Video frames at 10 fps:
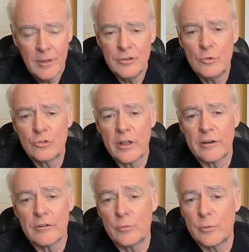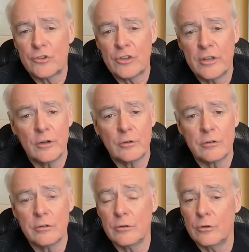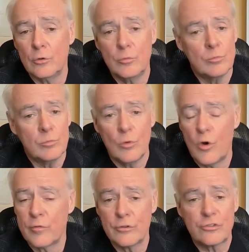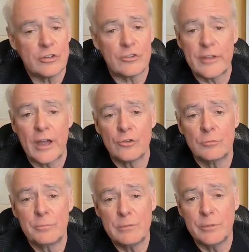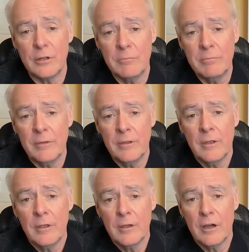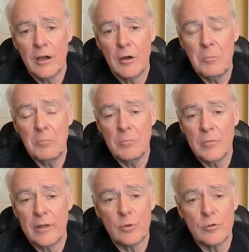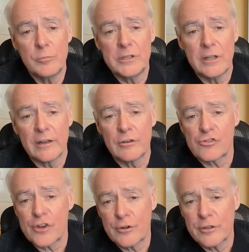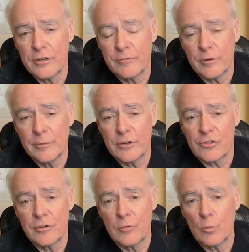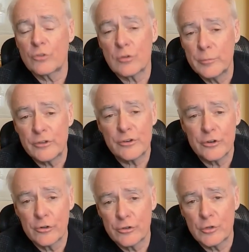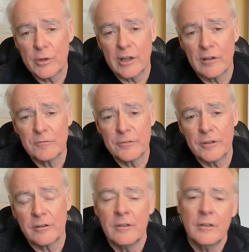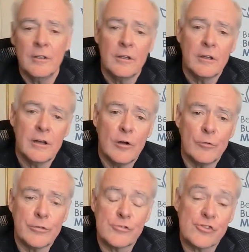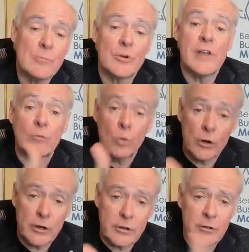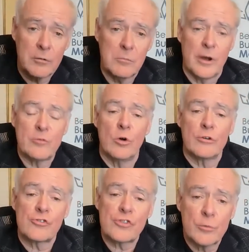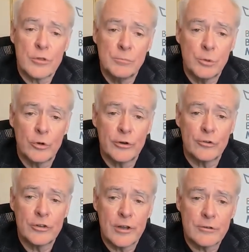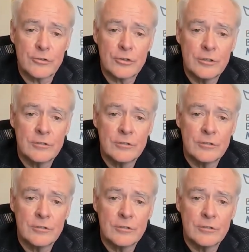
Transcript: newsletter that we send out to over six thousand people, um, and we would be glad to share the information. What sort of material do you have that uh, that the chamber network might want to share with employers and others?